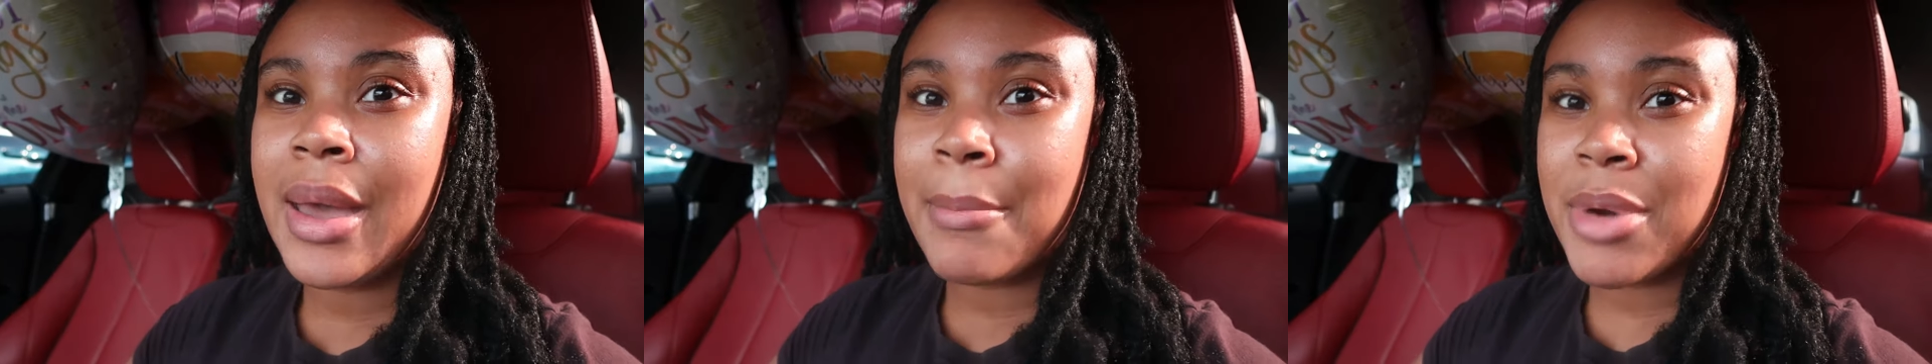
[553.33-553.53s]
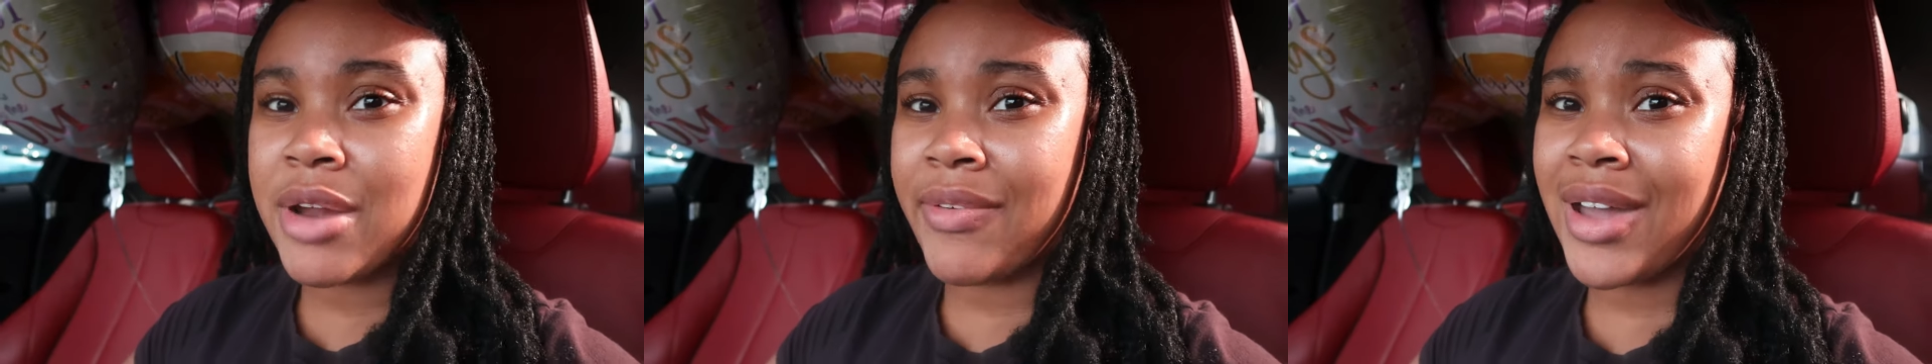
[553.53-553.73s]

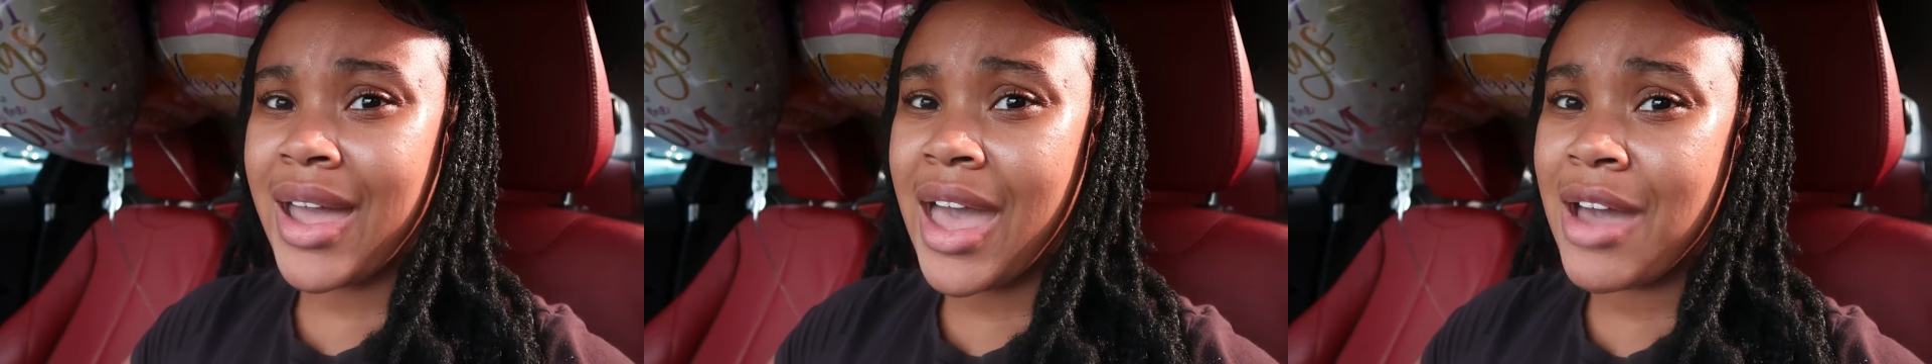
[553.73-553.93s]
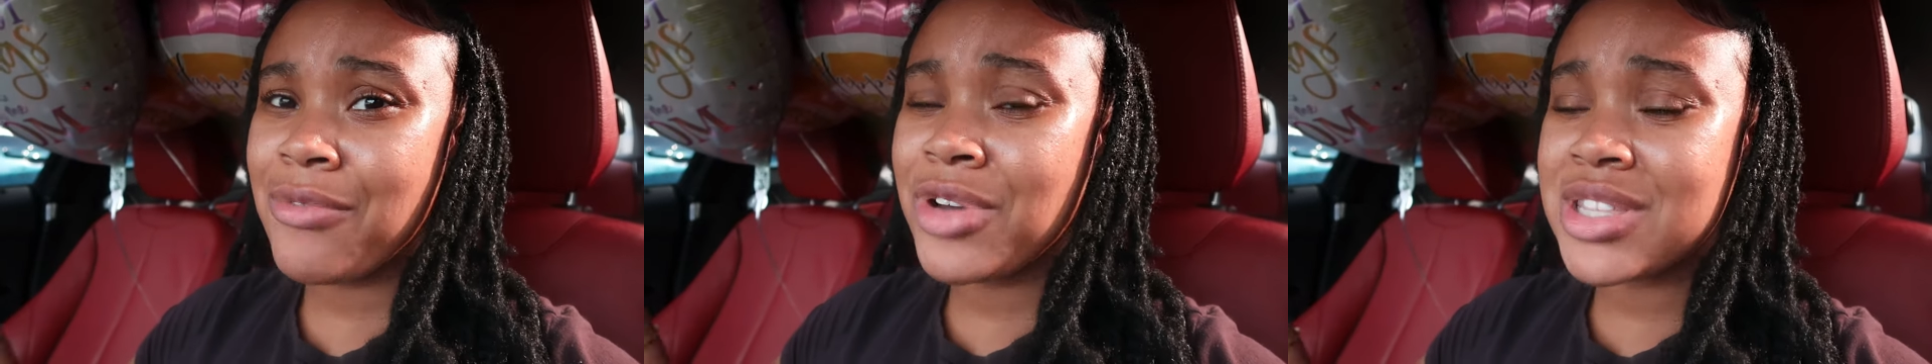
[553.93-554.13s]
but if i
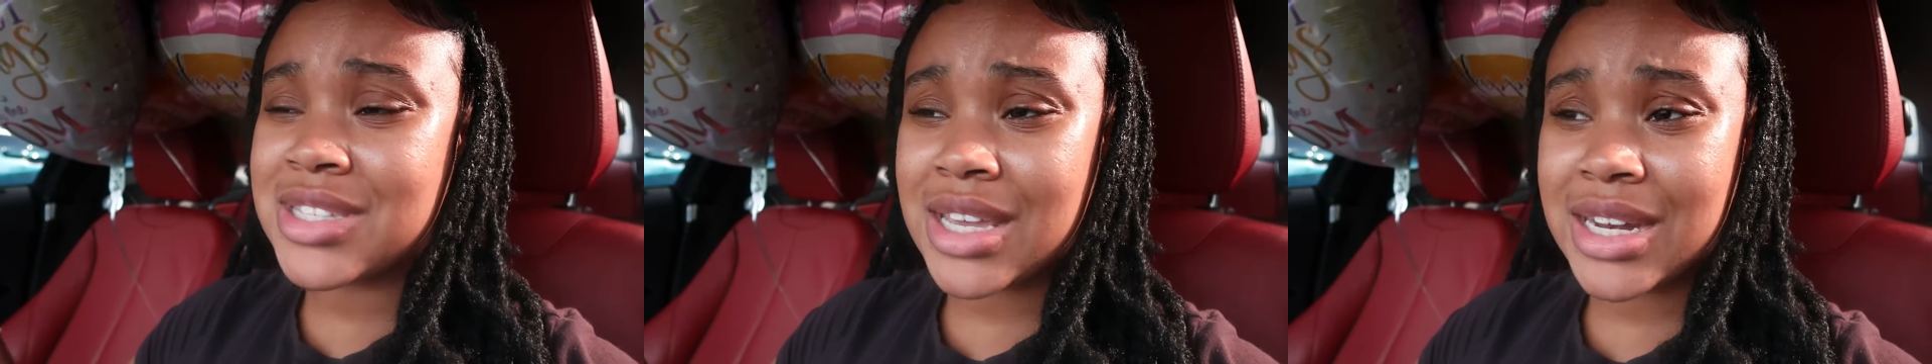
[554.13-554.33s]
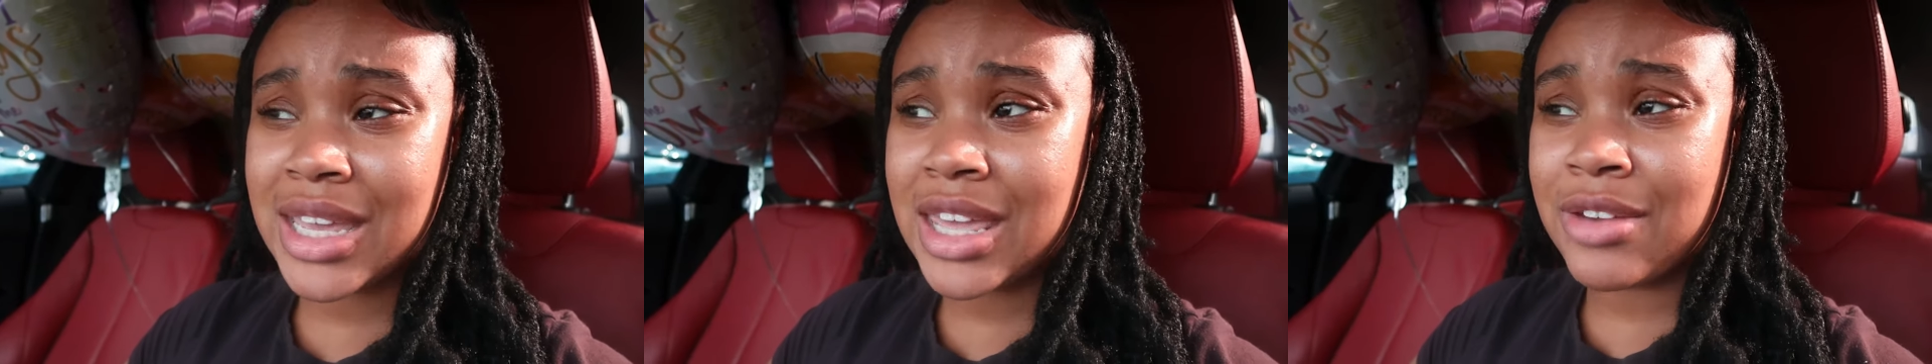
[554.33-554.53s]
could have one
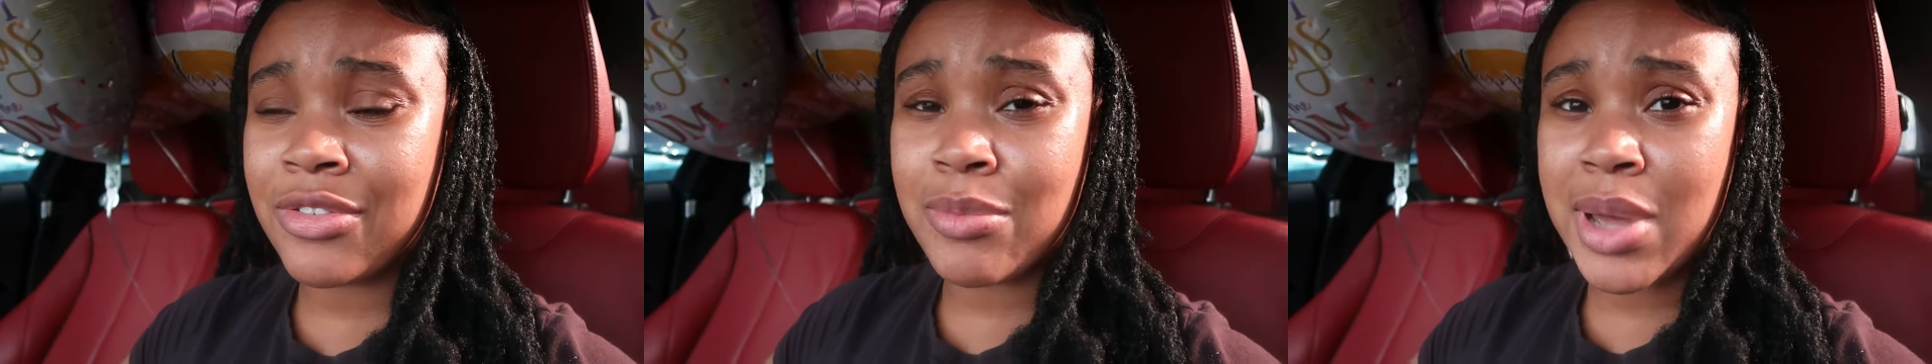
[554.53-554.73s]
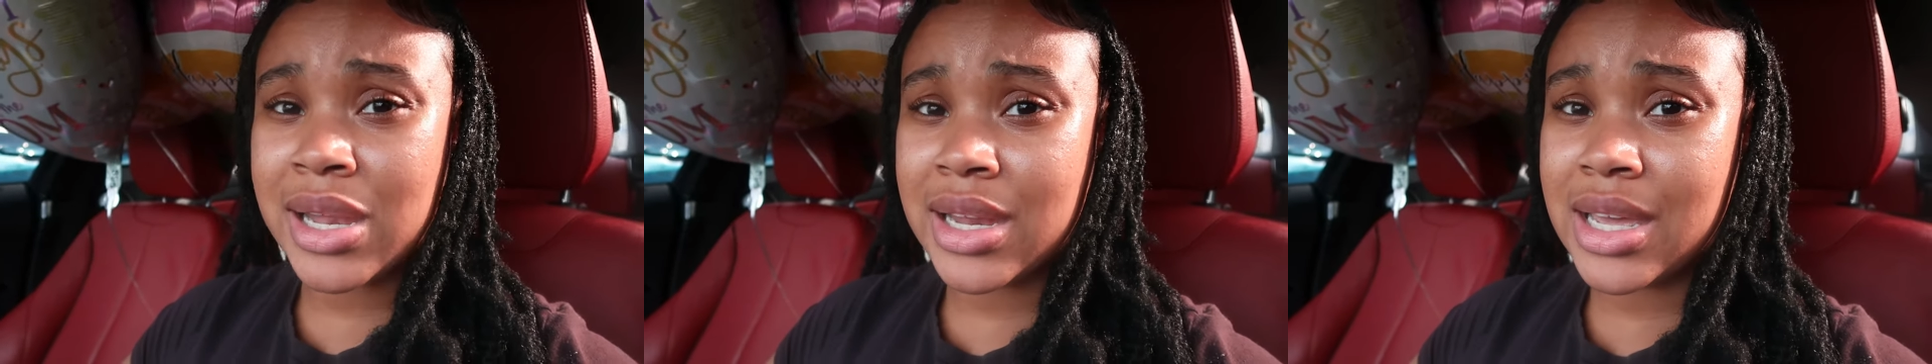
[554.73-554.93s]
dedicated
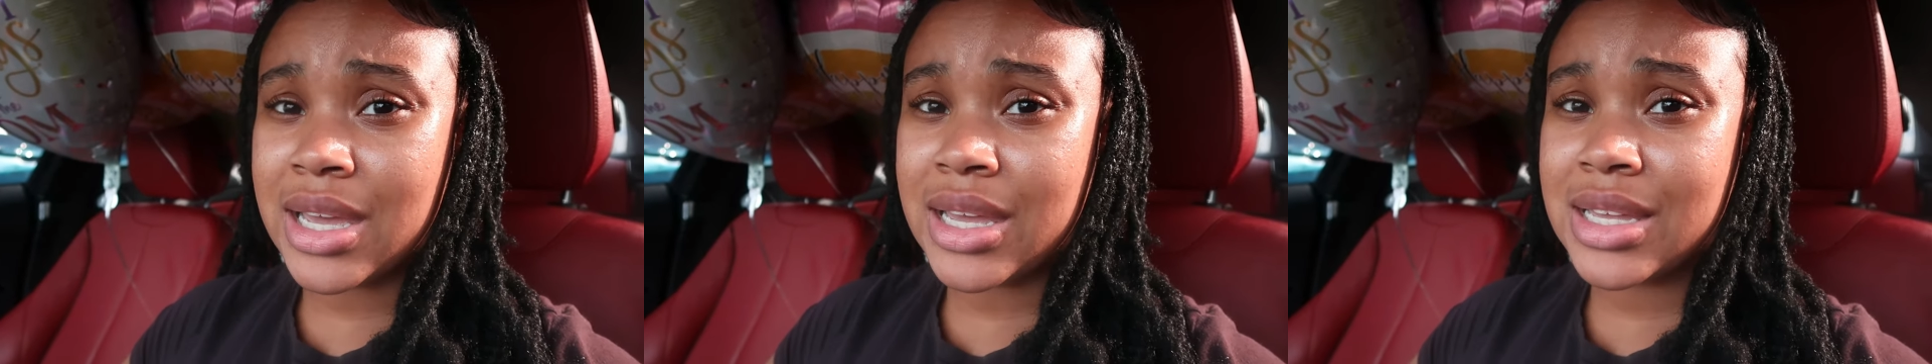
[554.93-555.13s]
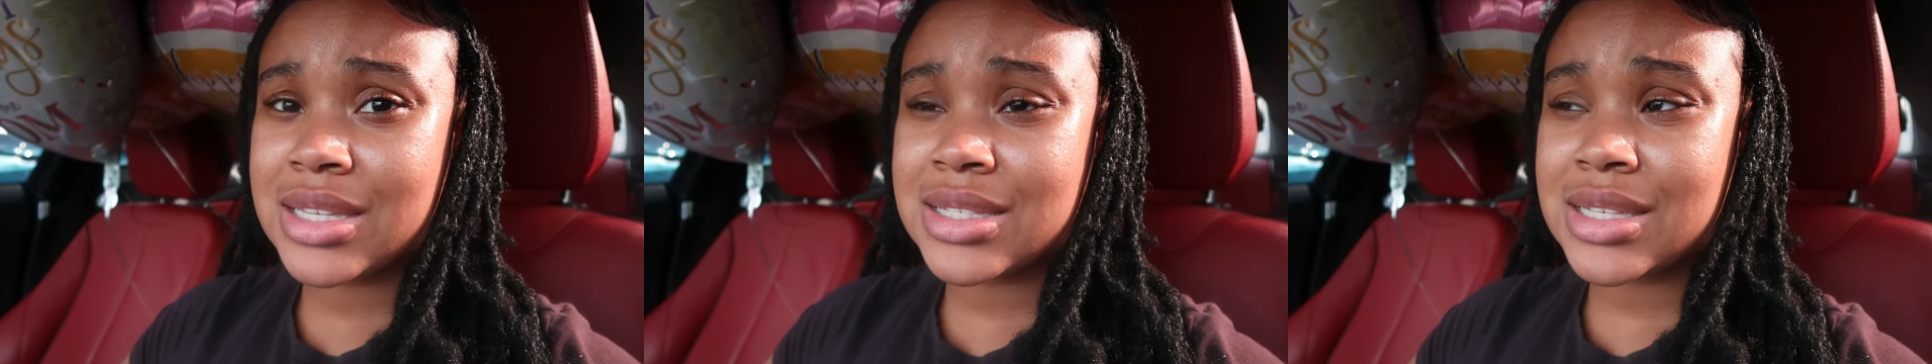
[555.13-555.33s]
for my
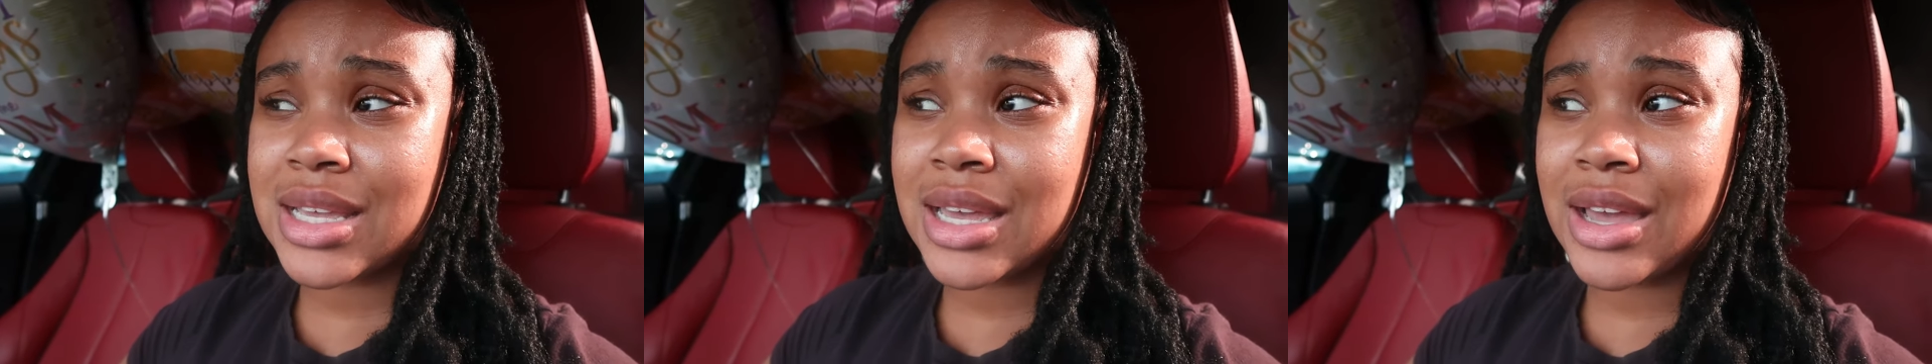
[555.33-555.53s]
legs